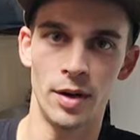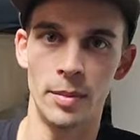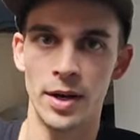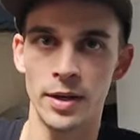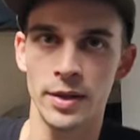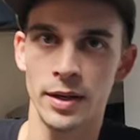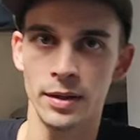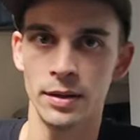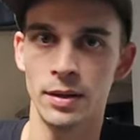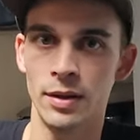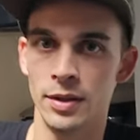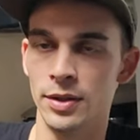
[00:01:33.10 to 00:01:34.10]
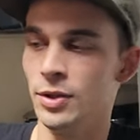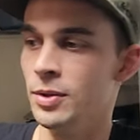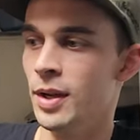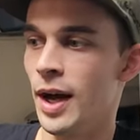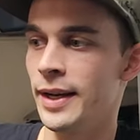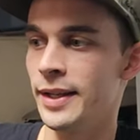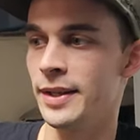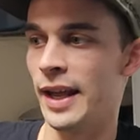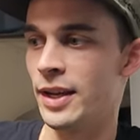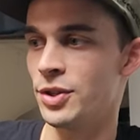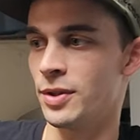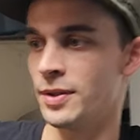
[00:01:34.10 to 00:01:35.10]
In America? United. United.
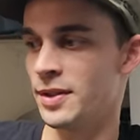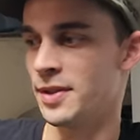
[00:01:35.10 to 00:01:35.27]
United.